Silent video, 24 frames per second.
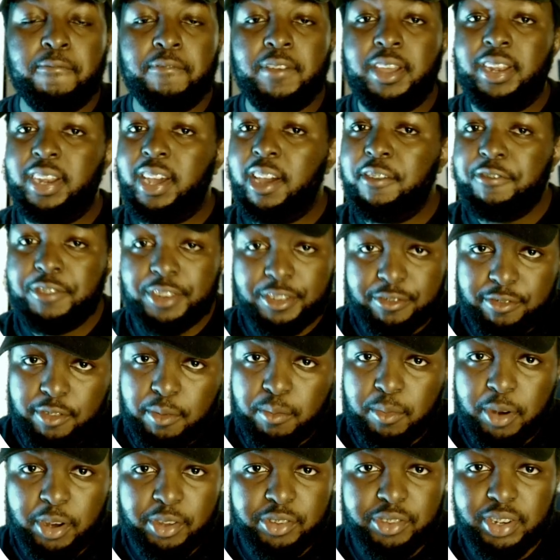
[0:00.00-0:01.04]
and I haven't
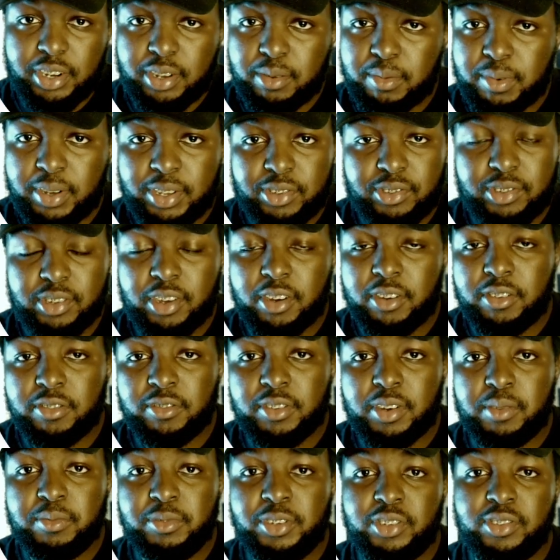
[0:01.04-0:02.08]
even mastered it myself,
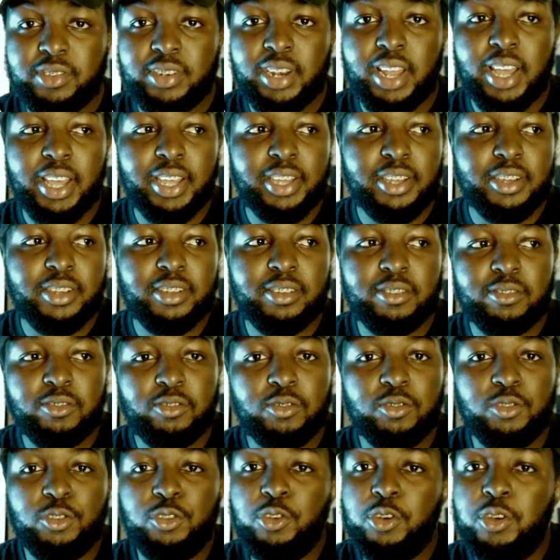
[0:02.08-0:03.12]
I'm just like
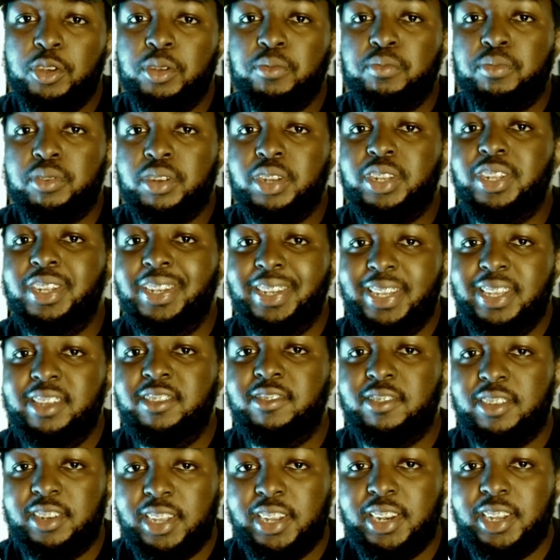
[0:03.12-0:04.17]
doing pretty
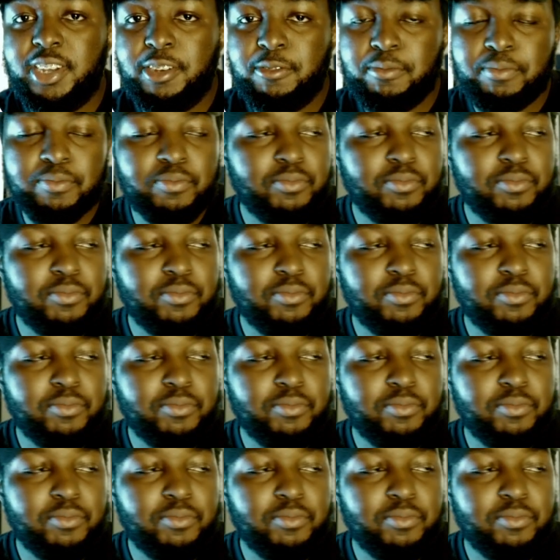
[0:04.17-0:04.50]
decent in it,